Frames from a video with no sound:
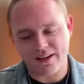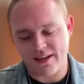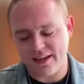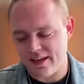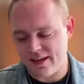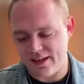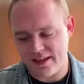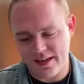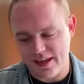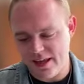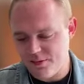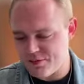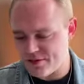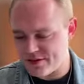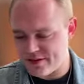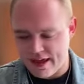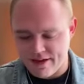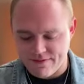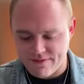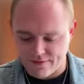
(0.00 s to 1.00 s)
he he
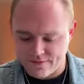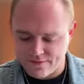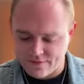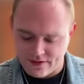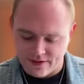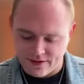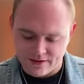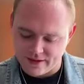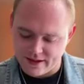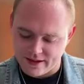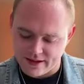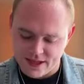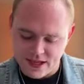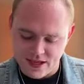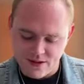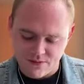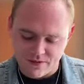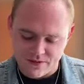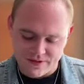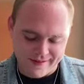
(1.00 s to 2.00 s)
was having fun like
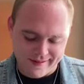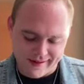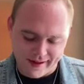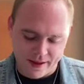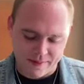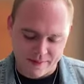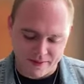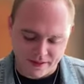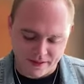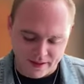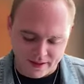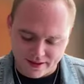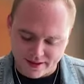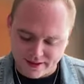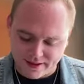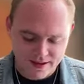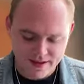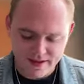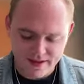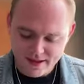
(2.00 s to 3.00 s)
he was yeah. jamming
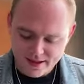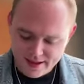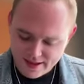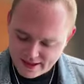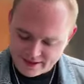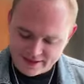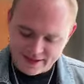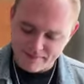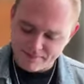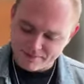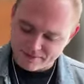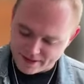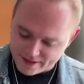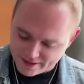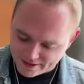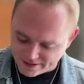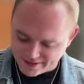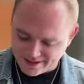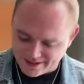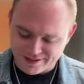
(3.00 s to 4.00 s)
like he kept
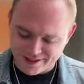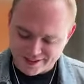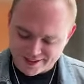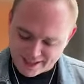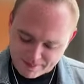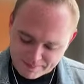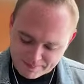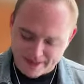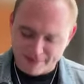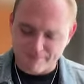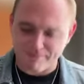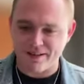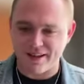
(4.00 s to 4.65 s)
like you know stepping in